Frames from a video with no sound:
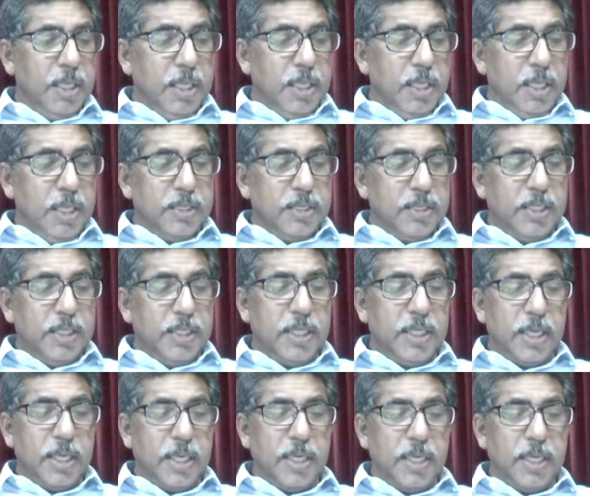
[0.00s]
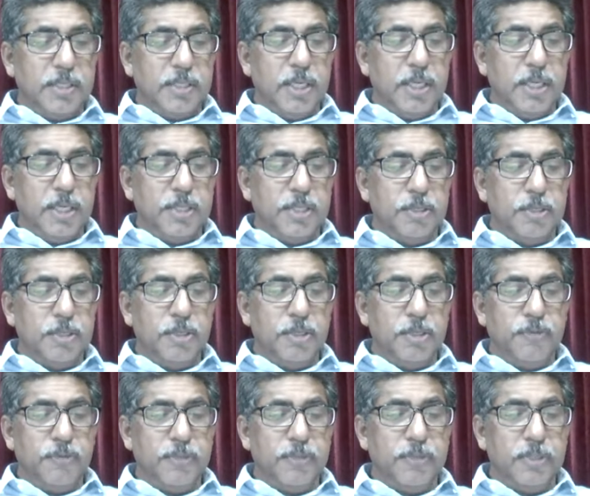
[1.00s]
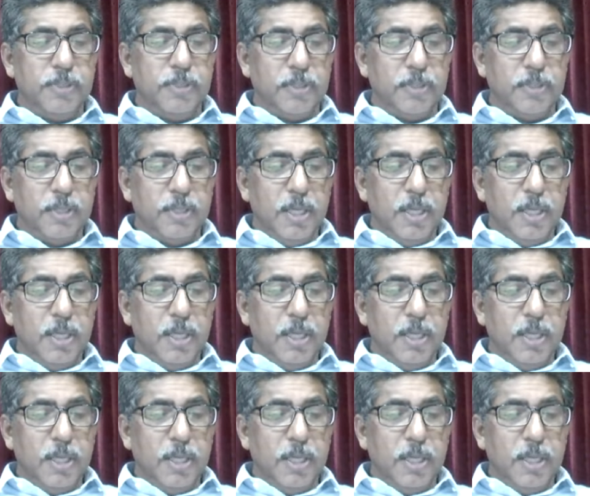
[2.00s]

seek reconciliation to the offender.